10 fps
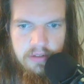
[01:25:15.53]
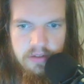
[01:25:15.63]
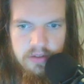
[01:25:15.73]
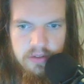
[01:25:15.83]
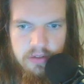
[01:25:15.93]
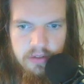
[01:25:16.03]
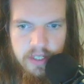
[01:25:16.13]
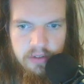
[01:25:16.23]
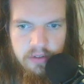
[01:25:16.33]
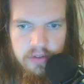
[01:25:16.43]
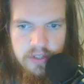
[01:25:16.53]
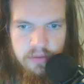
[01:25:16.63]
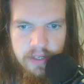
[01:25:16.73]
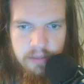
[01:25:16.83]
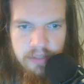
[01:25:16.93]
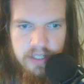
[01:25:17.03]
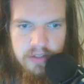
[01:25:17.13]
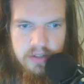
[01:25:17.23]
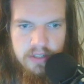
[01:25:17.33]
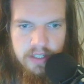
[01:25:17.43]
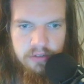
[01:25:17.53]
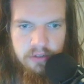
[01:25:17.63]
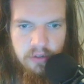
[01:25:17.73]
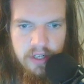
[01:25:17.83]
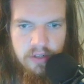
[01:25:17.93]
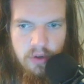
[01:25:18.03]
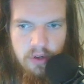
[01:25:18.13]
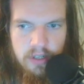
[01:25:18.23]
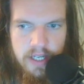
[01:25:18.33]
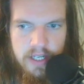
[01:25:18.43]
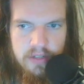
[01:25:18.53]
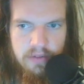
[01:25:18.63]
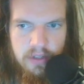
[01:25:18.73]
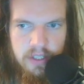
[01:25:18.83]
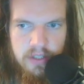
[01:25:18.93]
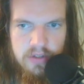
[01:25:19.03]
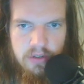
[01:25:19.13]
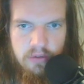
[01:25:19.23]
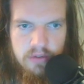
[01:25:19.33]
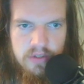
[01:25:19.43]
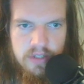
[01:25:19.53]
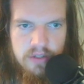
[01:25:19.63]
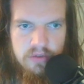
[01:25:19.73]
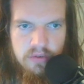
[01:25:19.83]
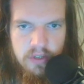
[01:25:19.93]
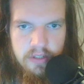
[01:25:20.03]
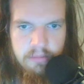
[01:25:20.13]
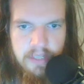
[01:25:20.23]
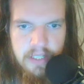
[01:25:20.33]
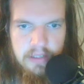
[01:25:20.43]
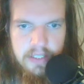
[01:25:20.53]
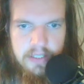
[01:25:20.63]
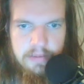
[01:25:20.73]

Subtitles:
So here you see red bricks, here turn into ugly ass fucking stones, destroyed building.